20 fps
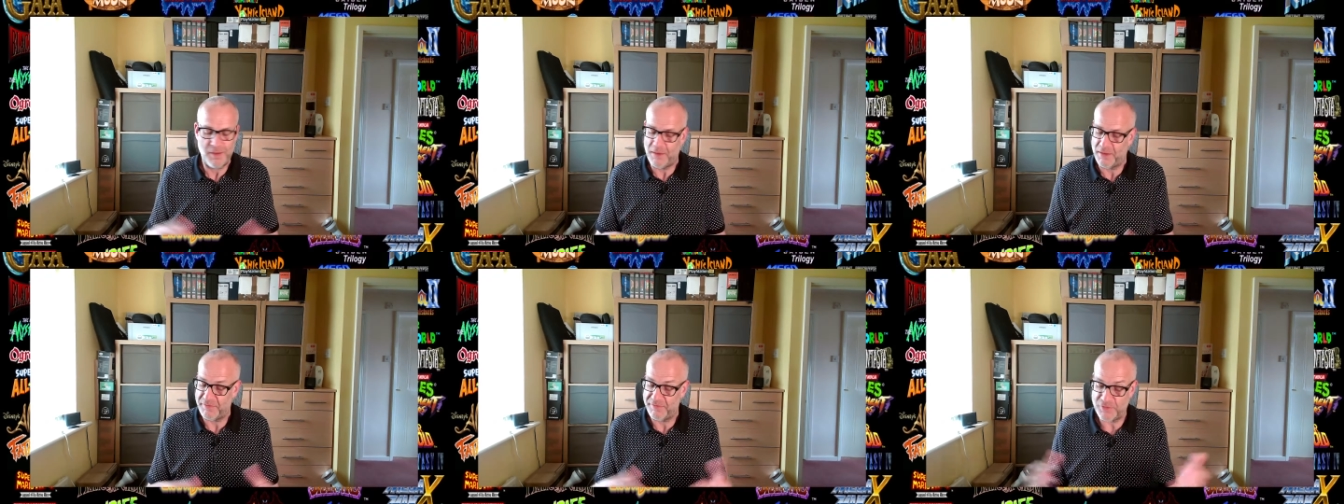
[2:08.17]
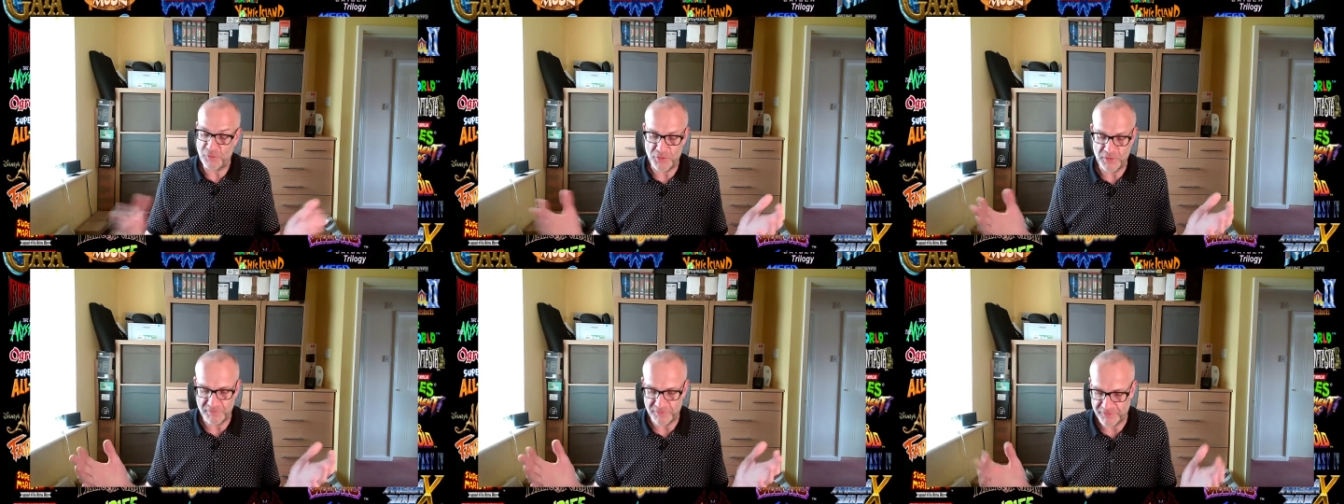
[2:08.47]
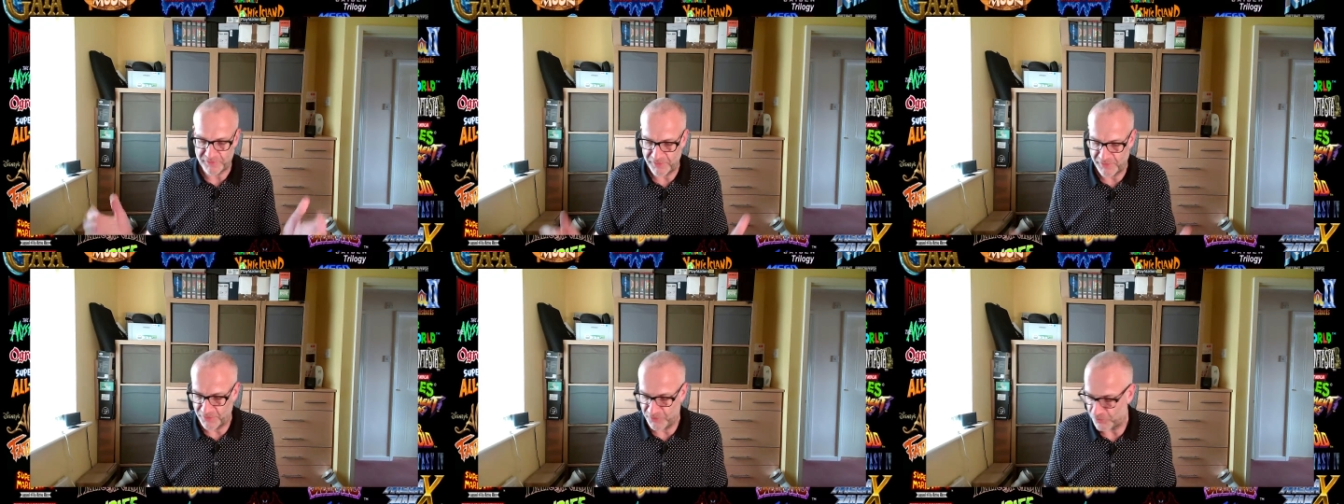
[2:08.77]
Still never
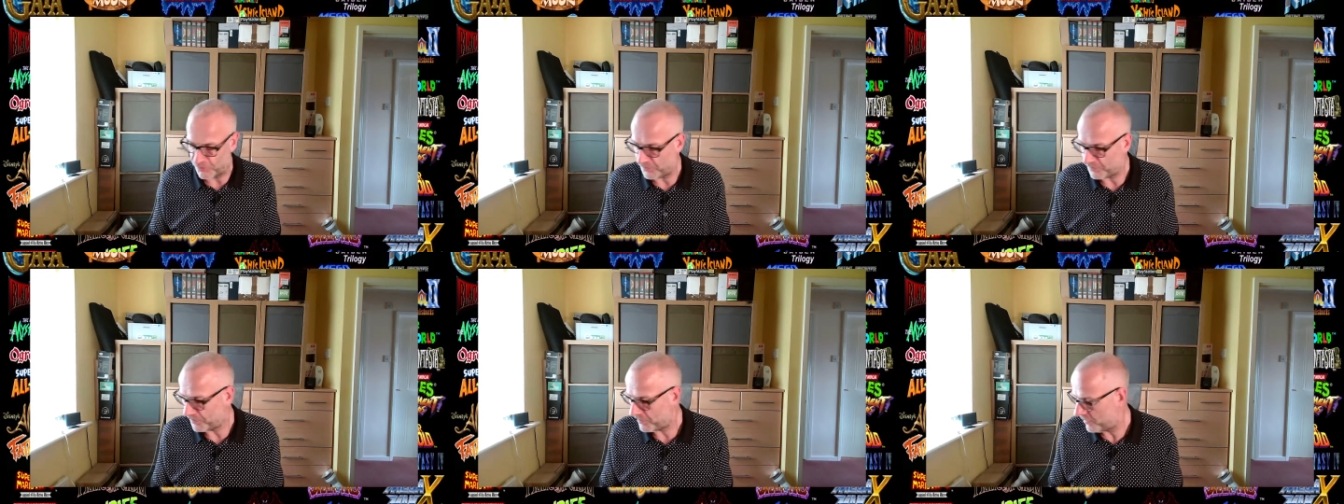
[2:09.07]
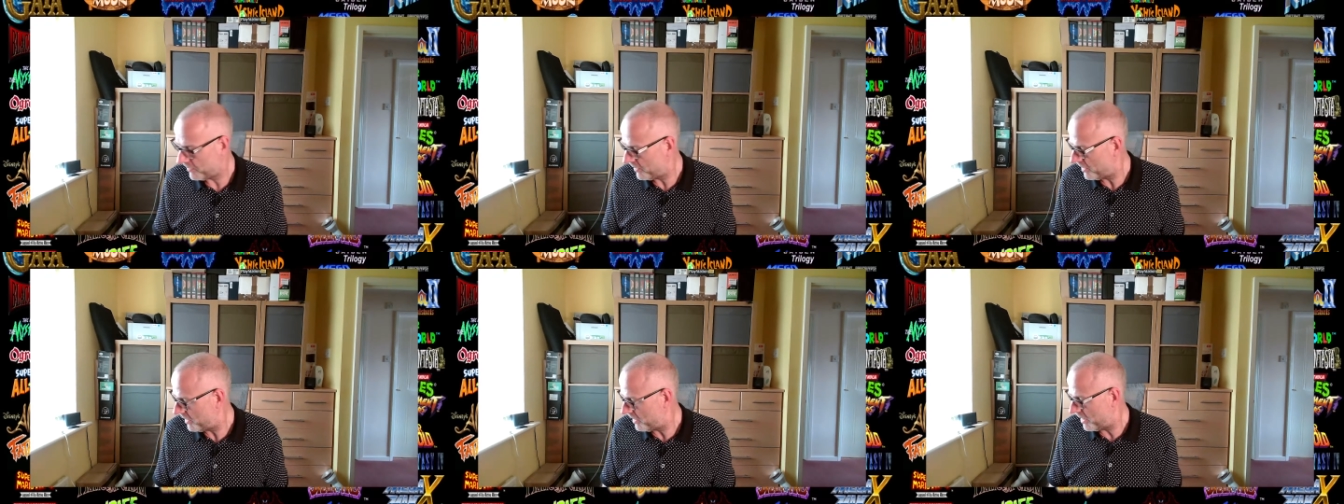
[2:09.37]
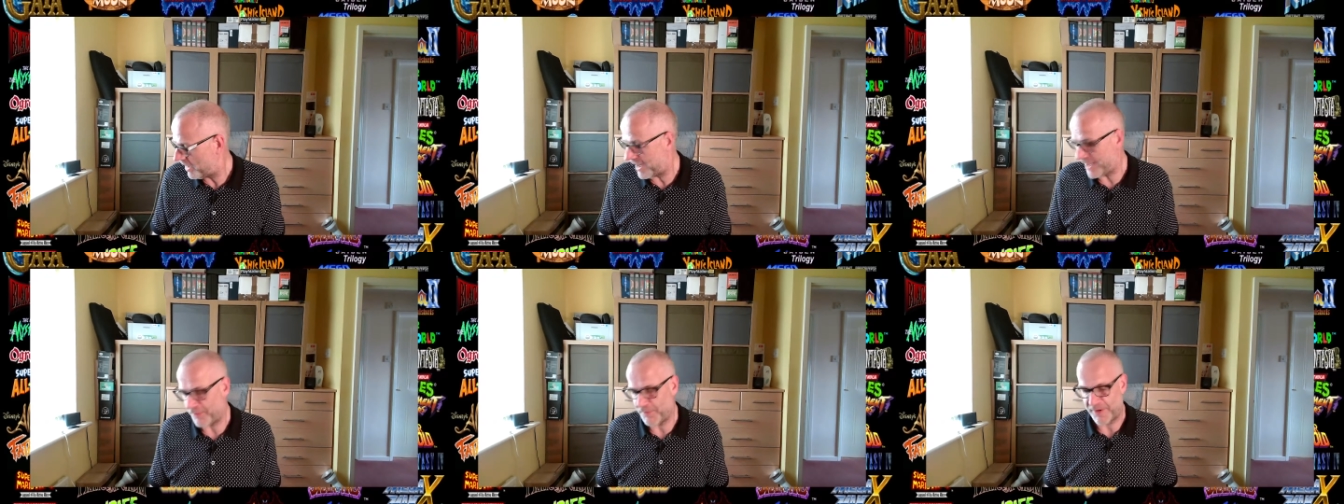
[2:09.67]
turned up.
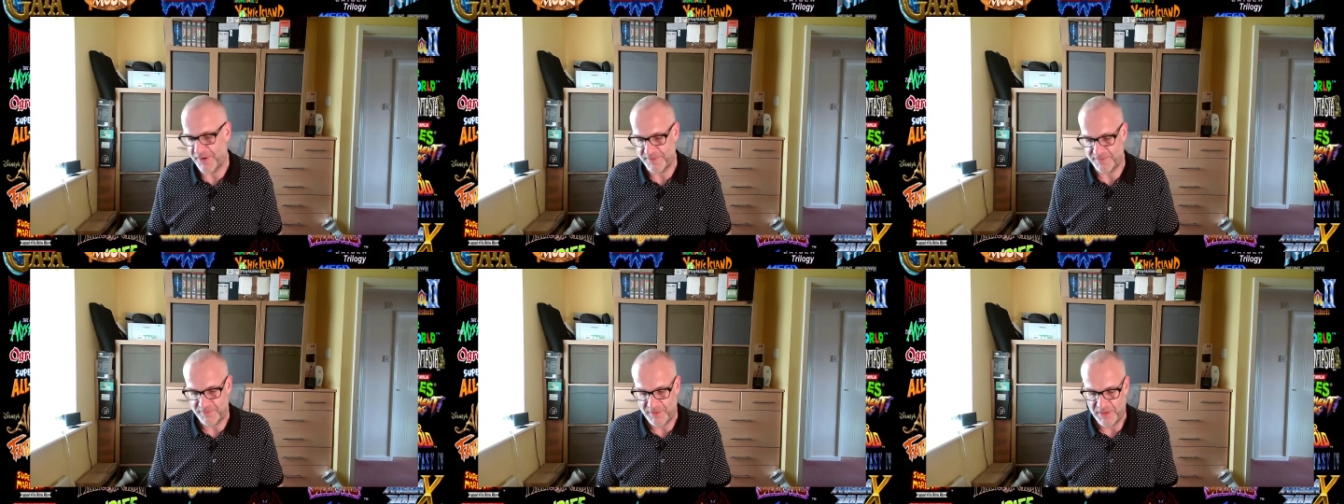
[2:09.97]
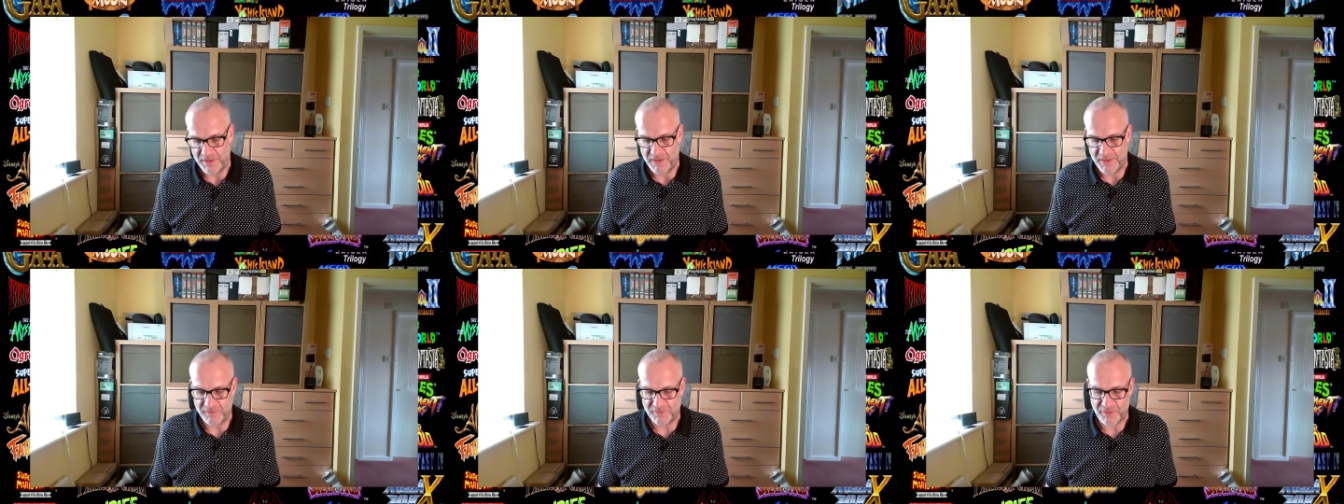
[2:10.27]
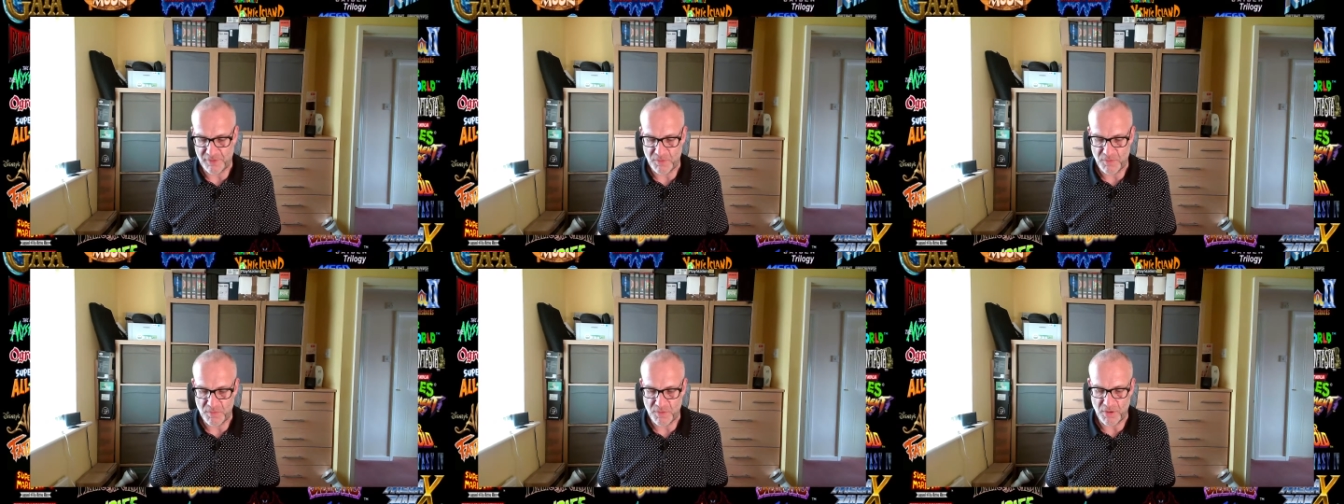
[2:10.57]
Anyway,
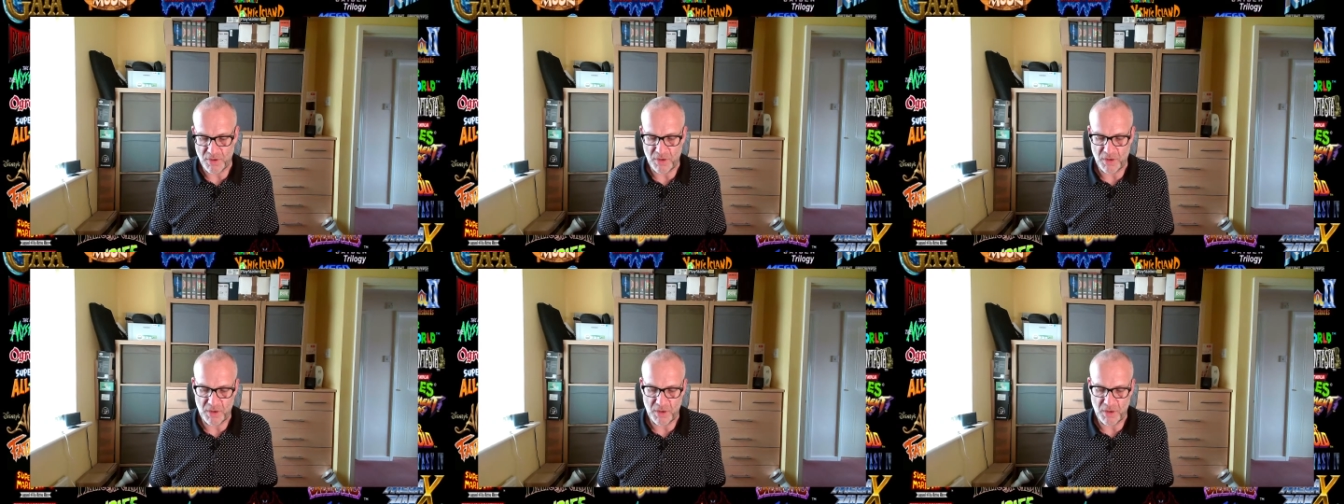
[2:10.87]
so